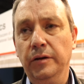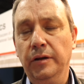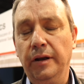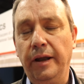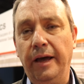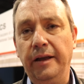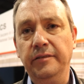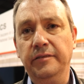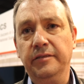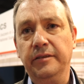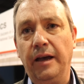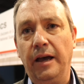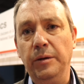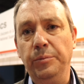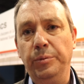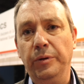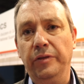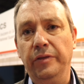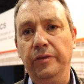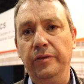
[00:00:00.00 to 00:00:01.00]
landscape
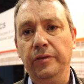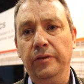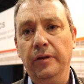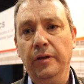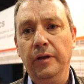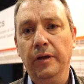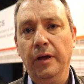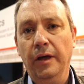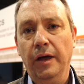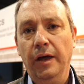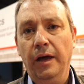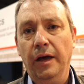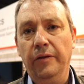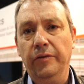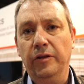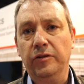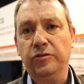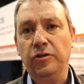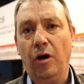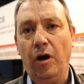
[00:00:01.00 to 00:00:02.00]

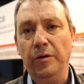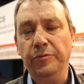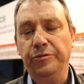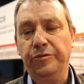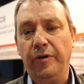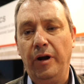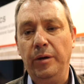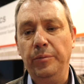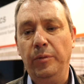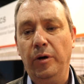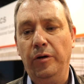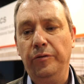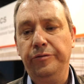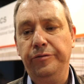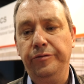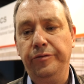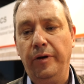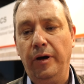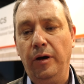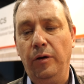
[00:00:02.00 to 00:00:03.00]
in the time frame of
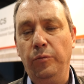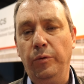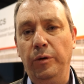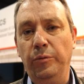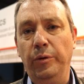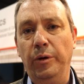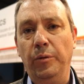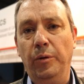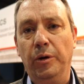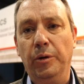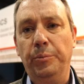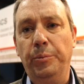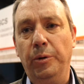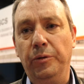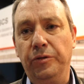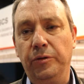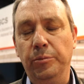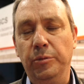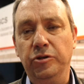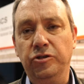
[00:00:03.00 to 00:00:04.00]
when we want to
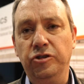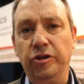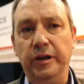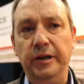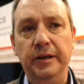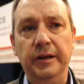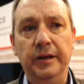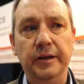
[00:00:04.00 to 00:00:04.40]
put the machine